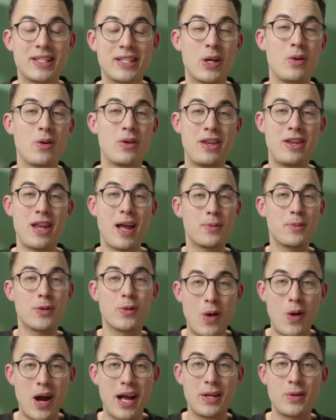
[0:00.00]
So number
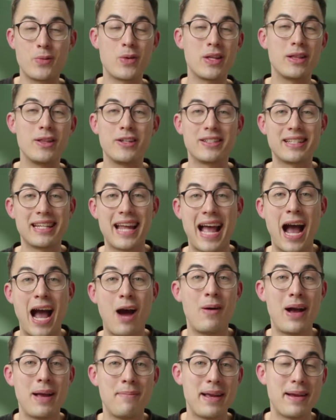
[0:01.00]
one, we looked at
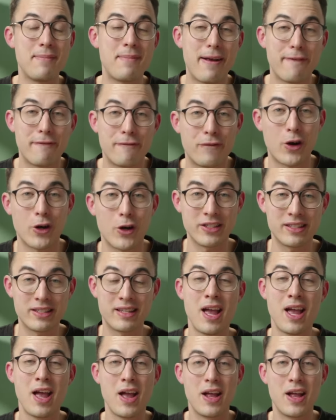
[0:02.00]
how I made my first
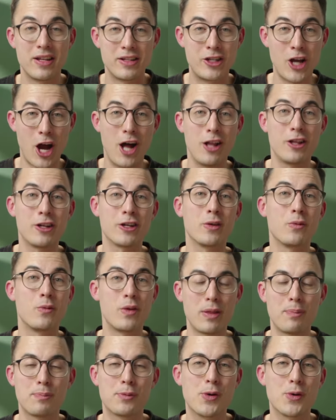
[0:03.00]
dollar
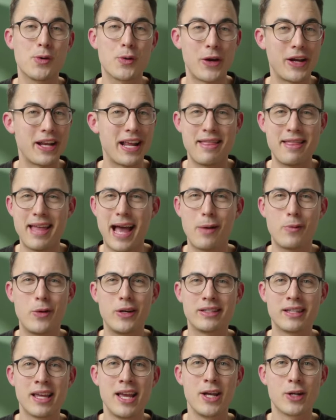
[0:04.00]
with Procreate, and that
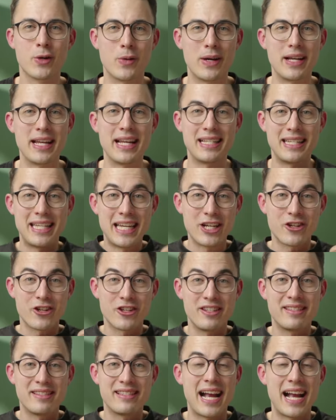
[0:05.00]
was creating
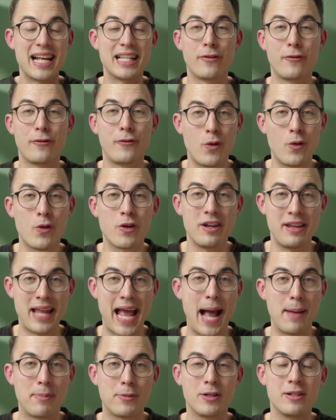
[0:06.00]
t-shirt designs for an
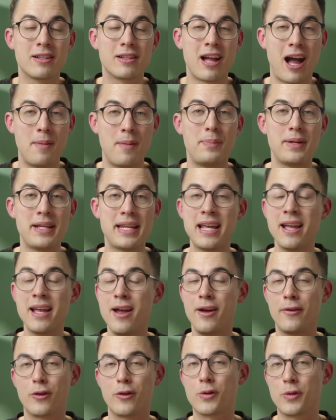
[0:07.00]
apparel company,
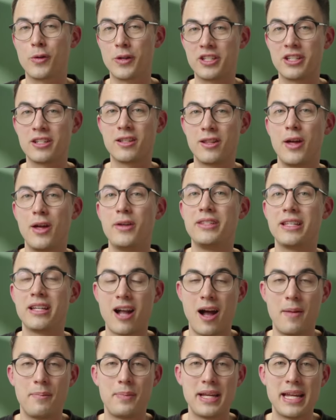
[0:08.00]
for Christian clothing
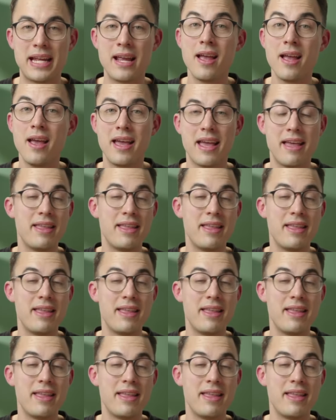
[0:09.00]
company.